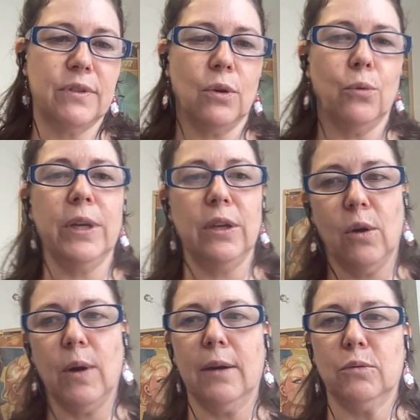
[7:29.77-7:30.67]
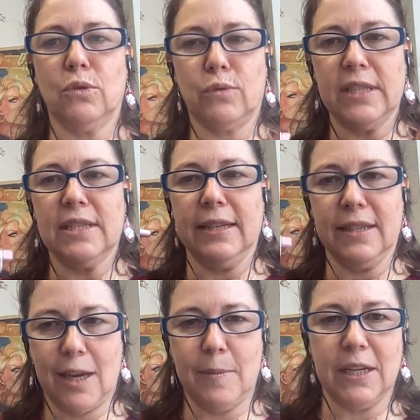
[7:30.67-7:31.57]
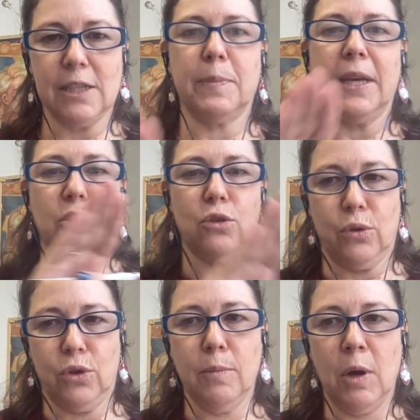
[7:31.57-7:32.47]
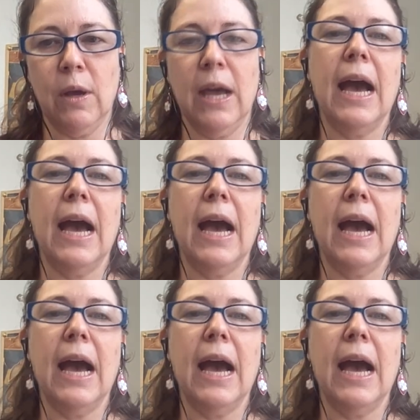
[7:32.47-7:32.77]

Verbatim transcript: So we know how to translate chemical space to QUBO,